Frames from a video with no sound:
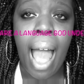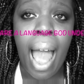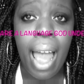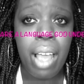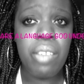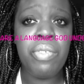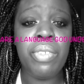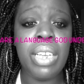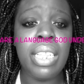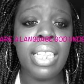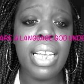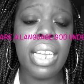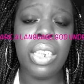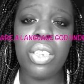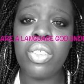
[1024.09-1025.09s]
I
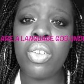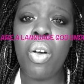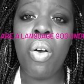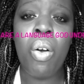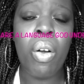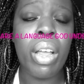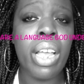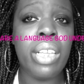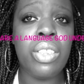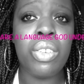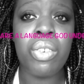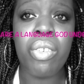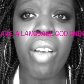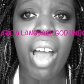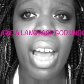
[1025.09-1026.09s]
feel it is okay
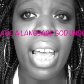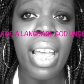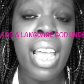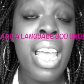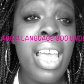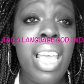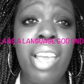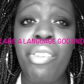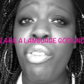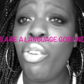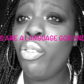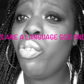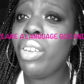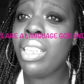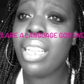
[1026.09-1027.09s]
to cry. If
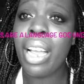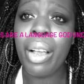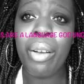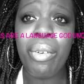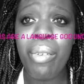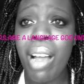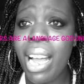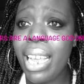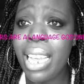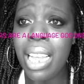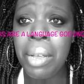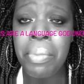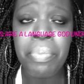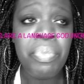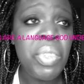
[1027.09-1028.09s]
you feel like
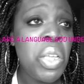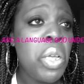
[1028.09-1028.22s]
crying,